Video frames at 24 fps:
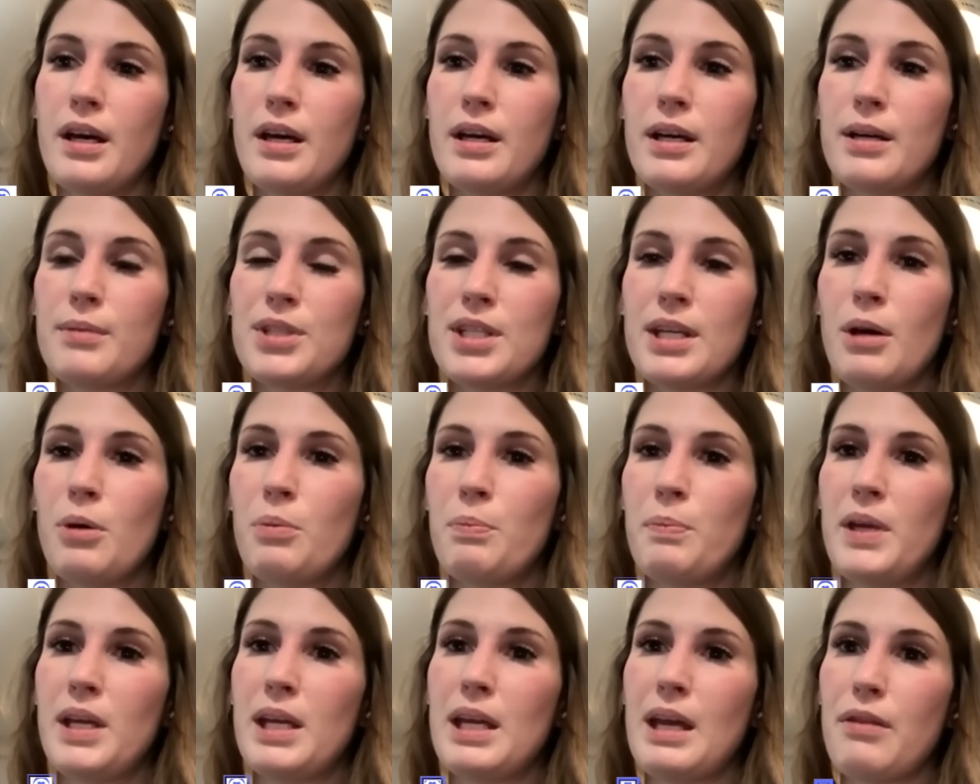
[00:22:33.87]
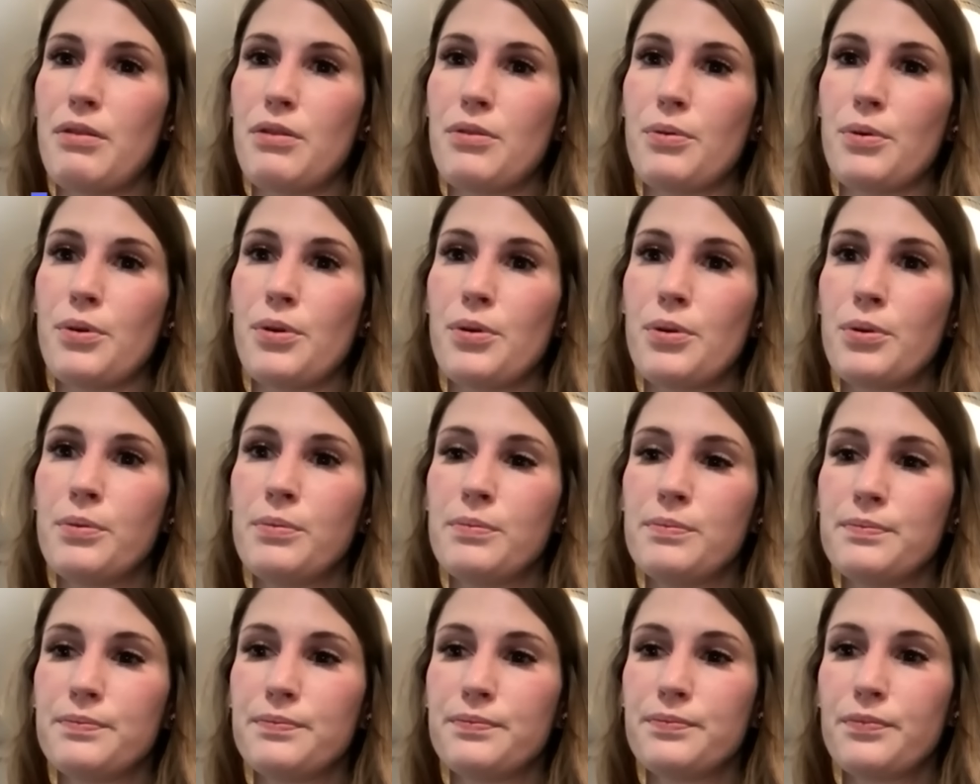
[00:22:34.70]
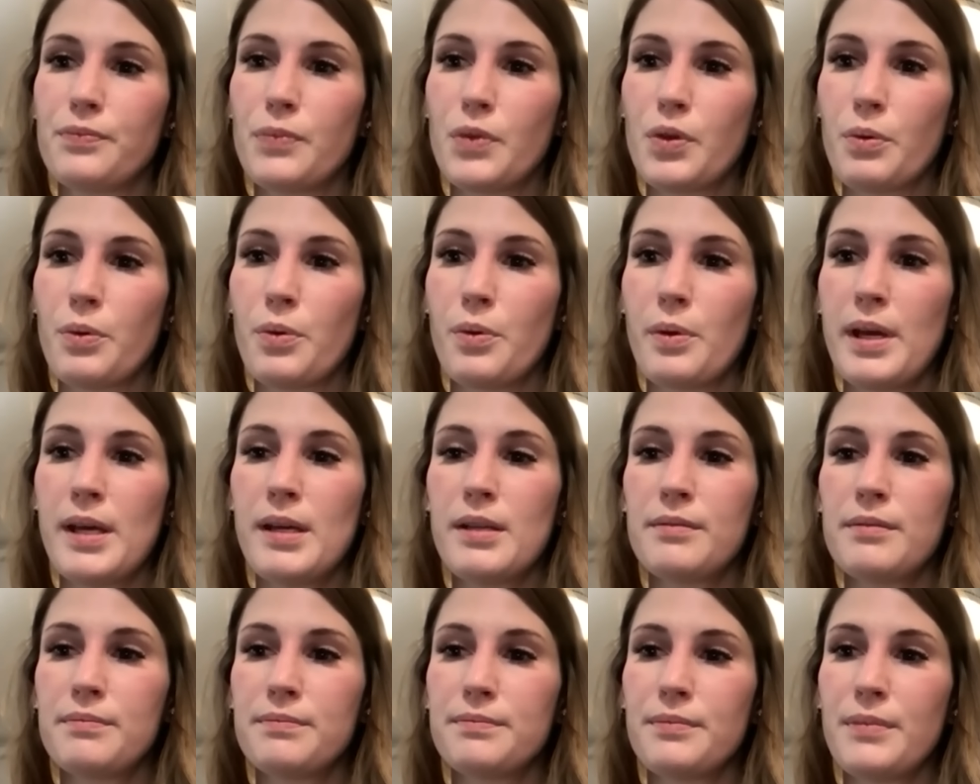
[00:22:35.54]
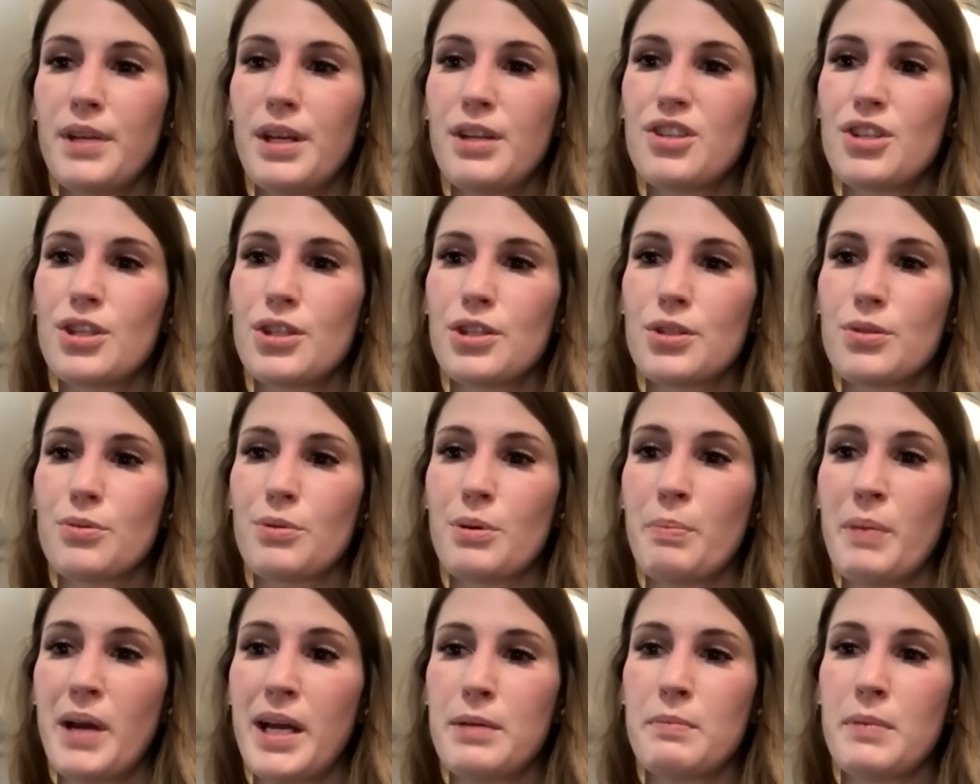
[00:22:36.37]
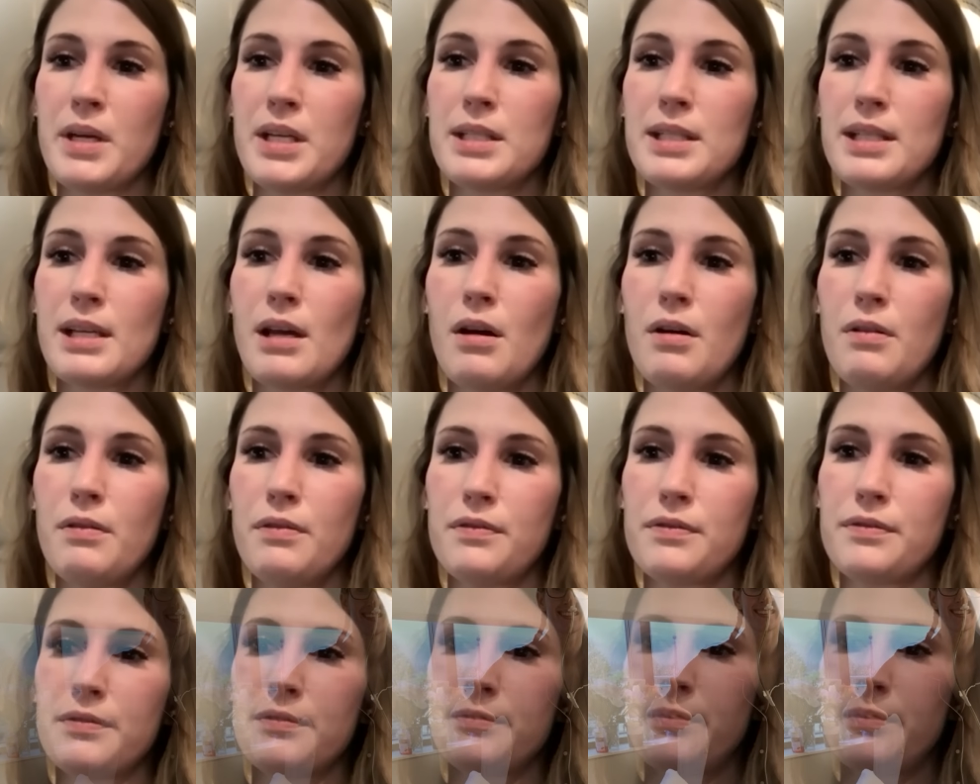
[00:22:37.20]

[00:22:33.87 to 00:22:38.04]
um, to help me get through through it and just remind myself